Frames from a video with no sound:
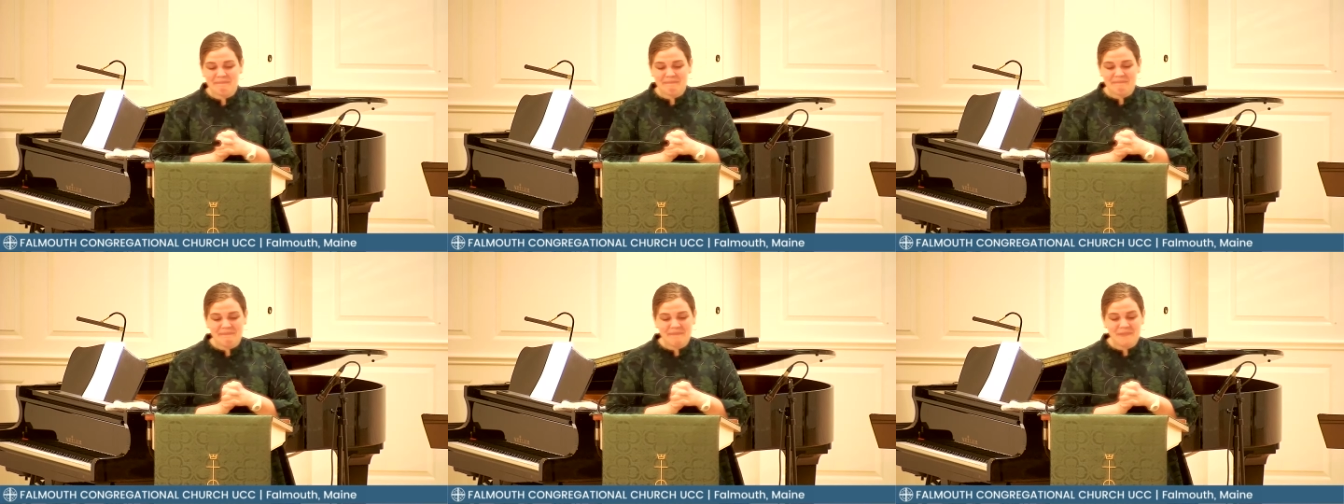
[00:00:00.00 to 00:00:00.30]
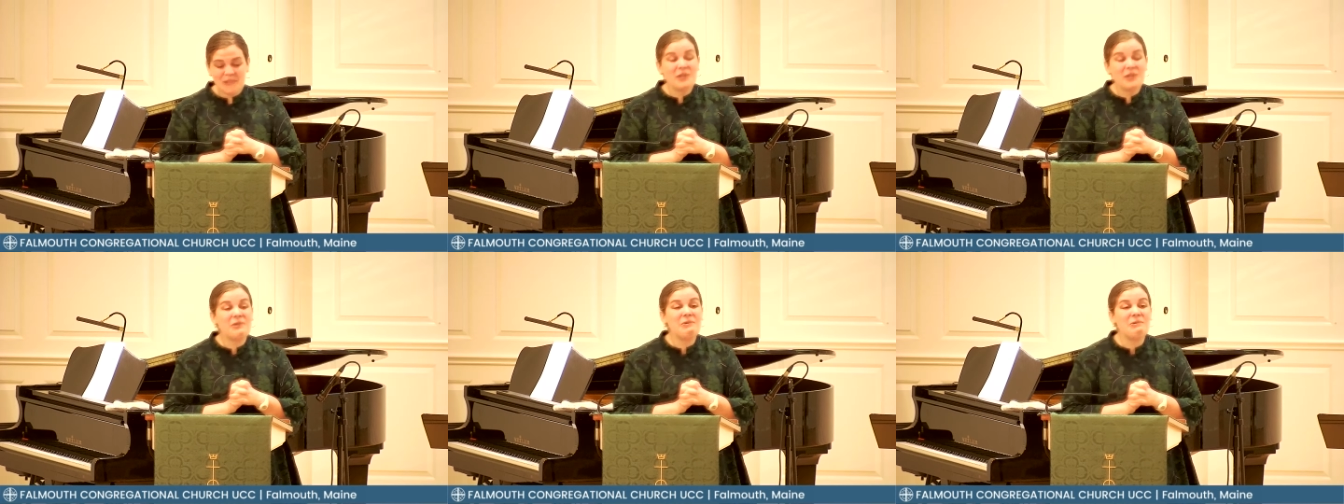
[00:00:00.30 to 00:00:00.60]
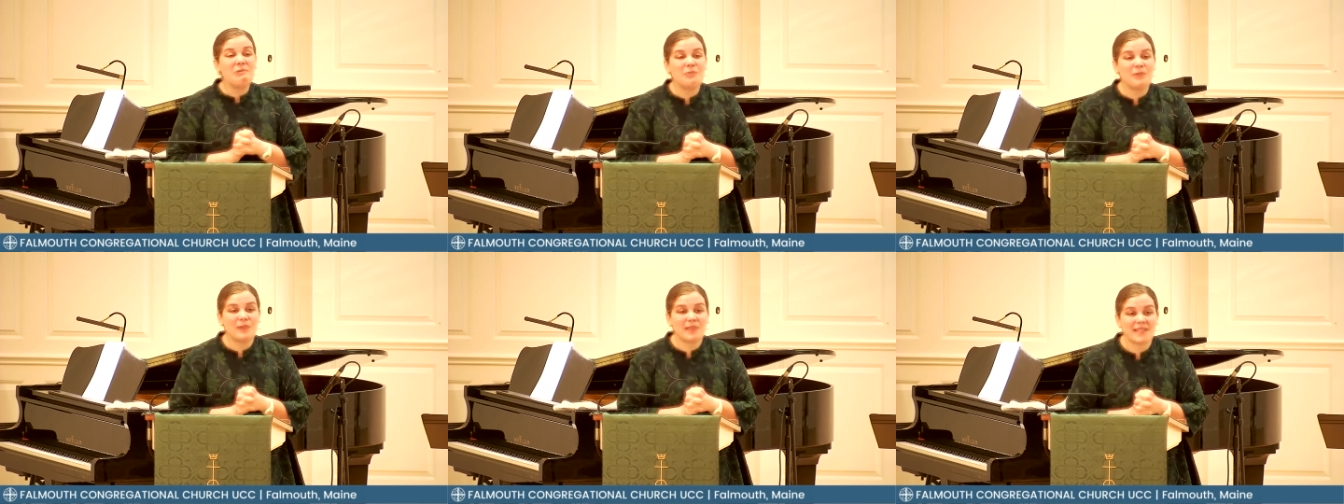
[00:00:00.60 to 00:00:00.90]

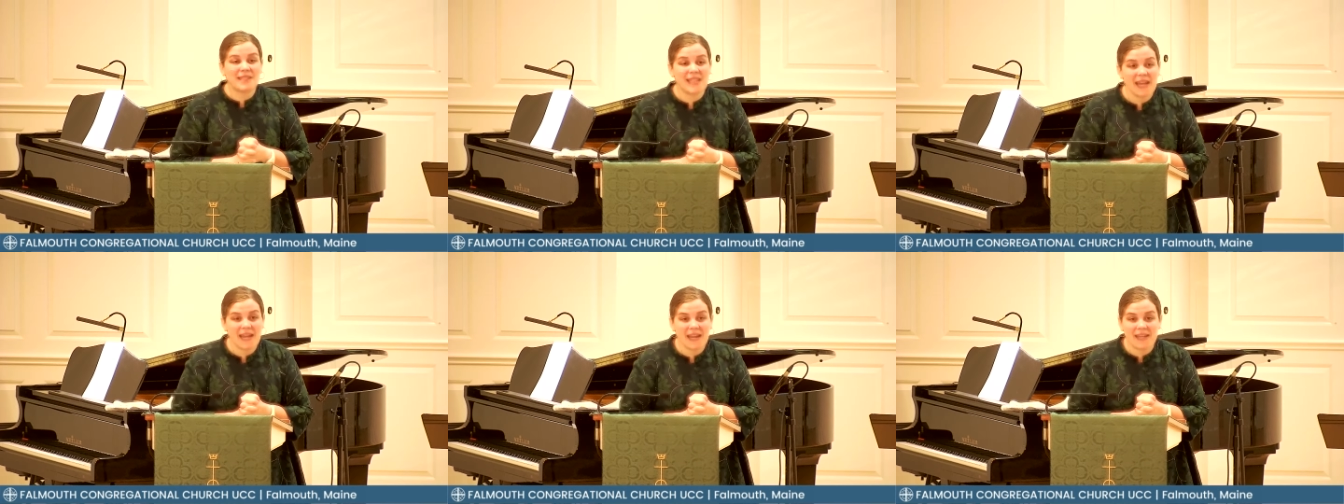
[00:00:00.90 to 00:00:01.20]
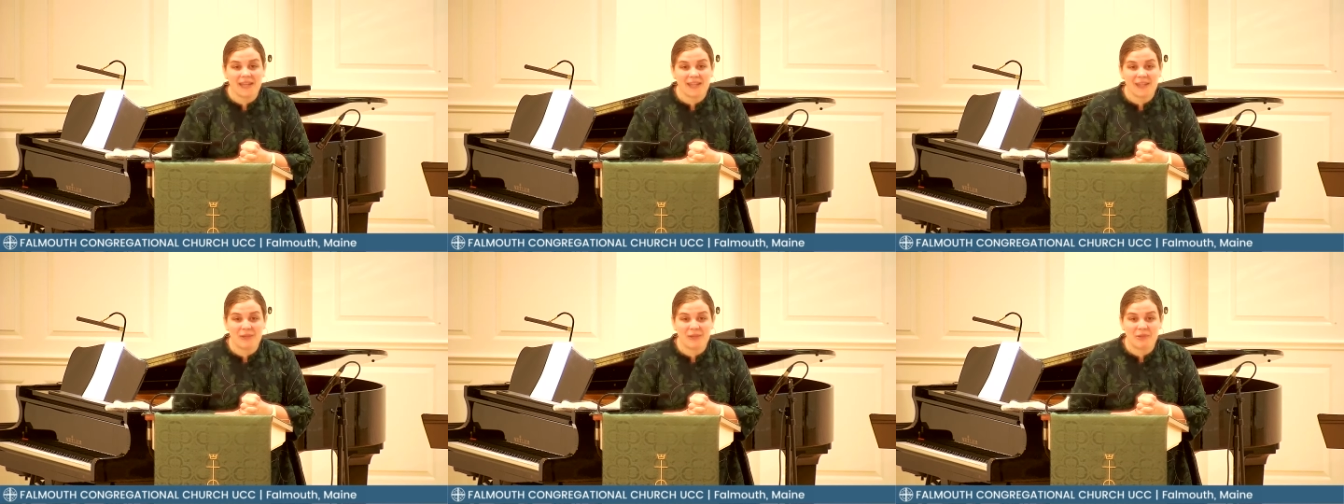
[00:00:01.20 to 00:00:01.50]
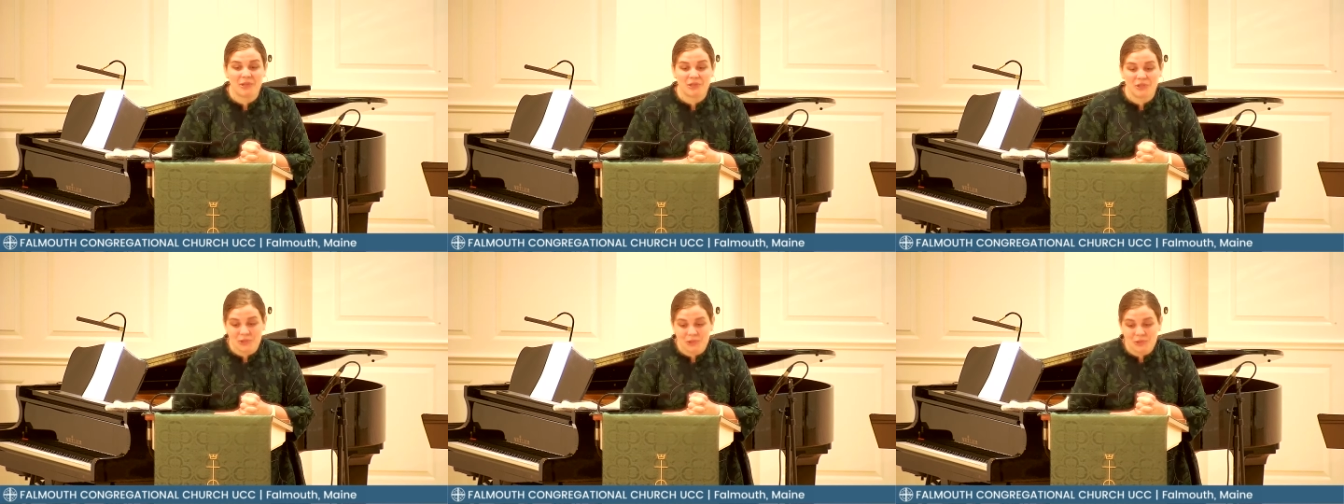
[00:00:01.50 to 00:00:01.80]
you will take your
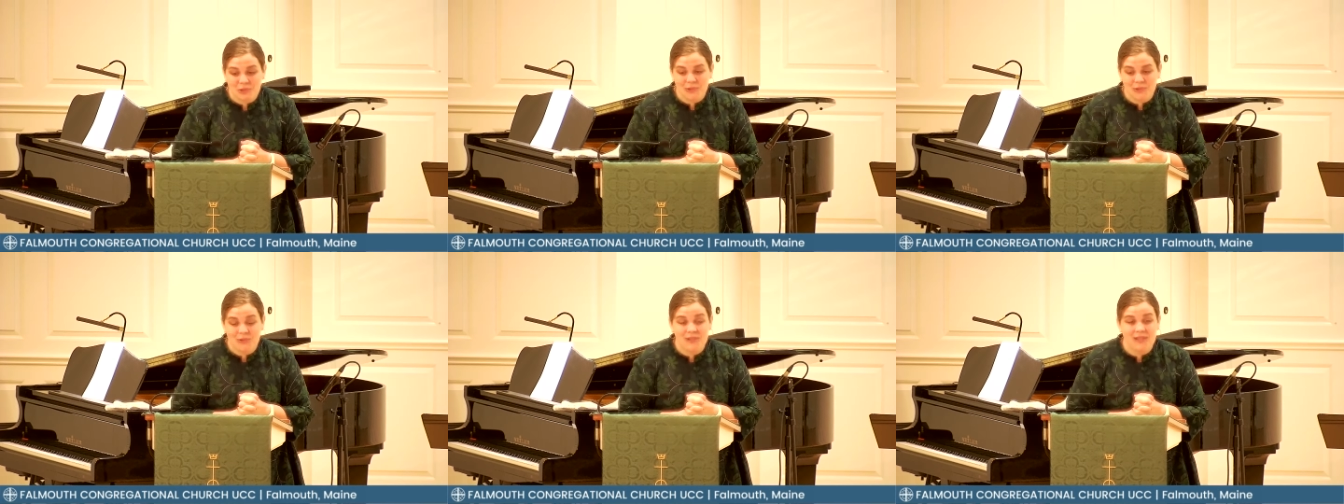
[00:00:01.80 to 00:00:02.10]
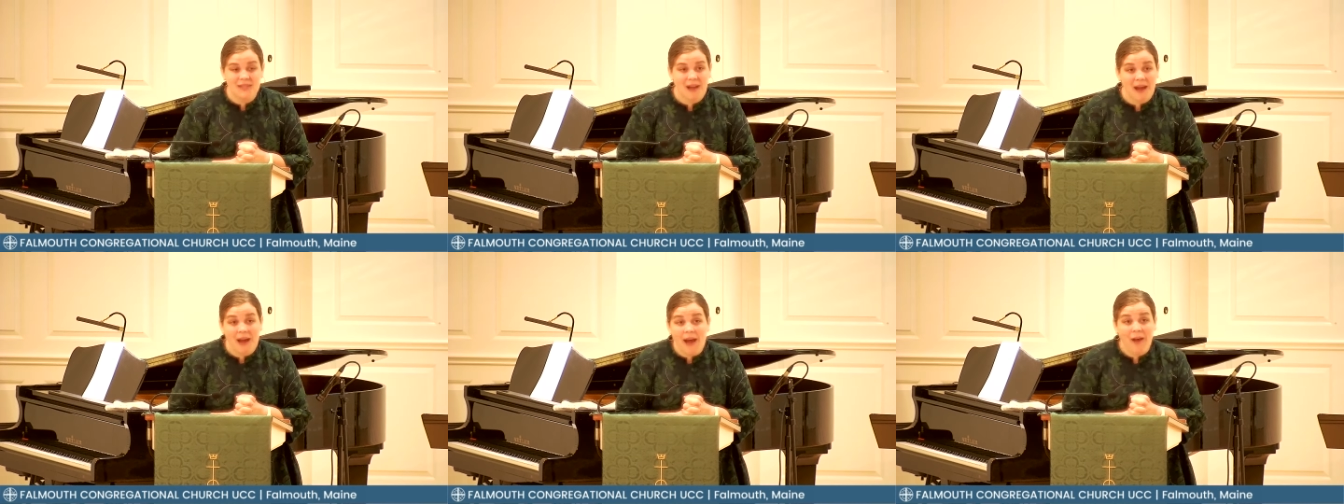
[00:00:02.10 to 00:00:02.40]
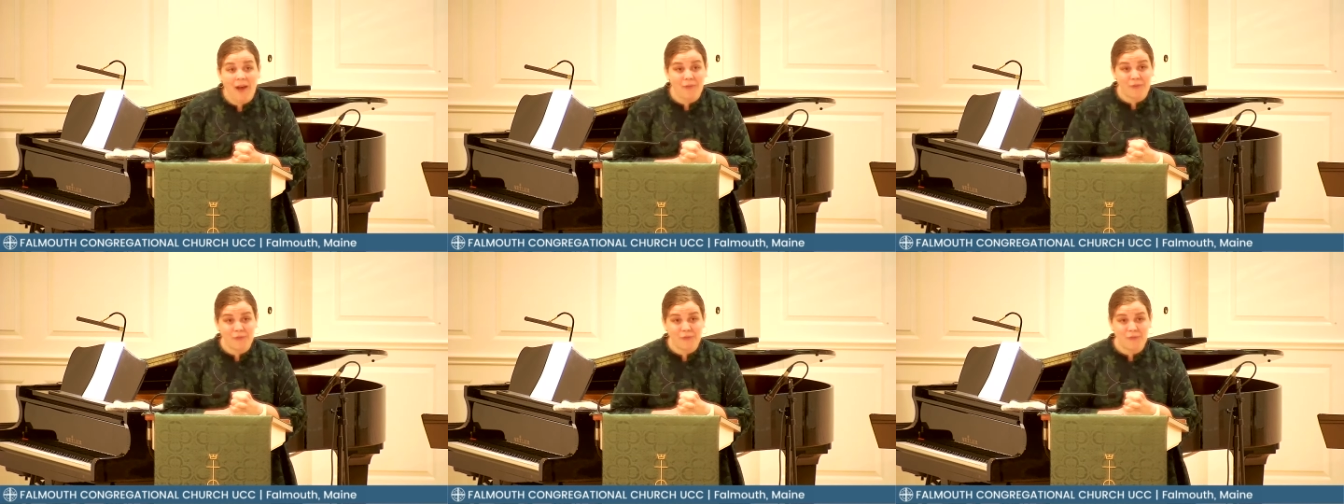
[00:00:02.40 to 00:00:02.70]
shoes
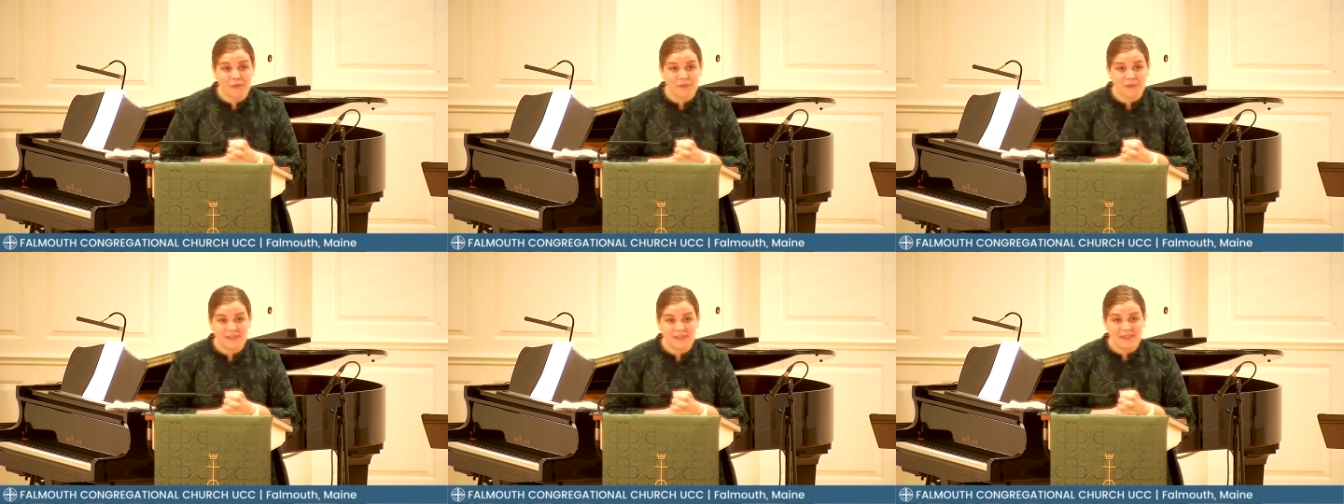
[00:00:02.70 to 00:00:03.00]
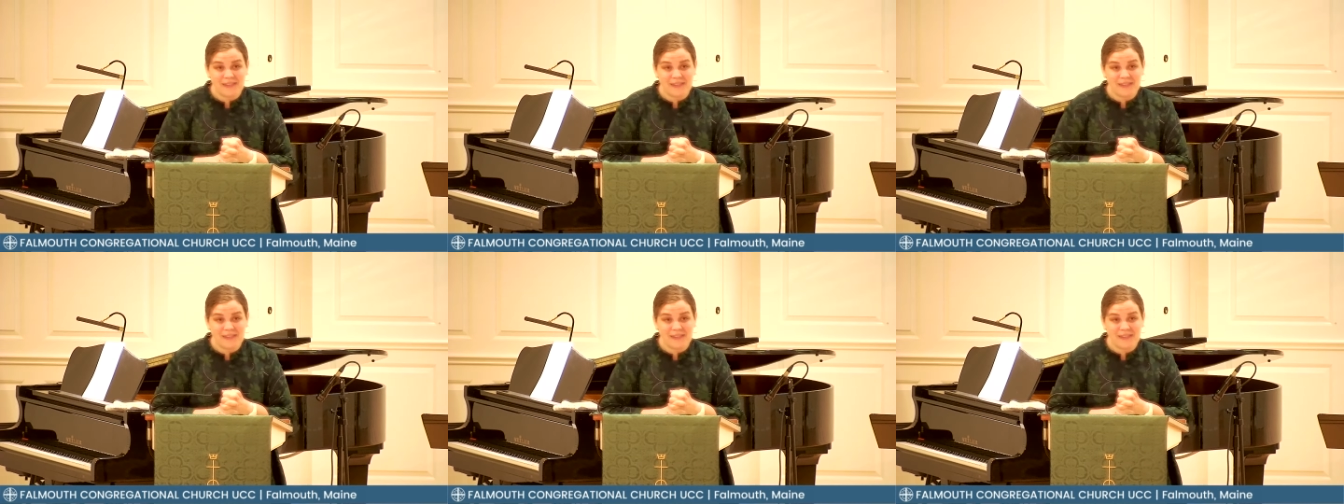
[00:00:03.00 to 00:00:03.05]
off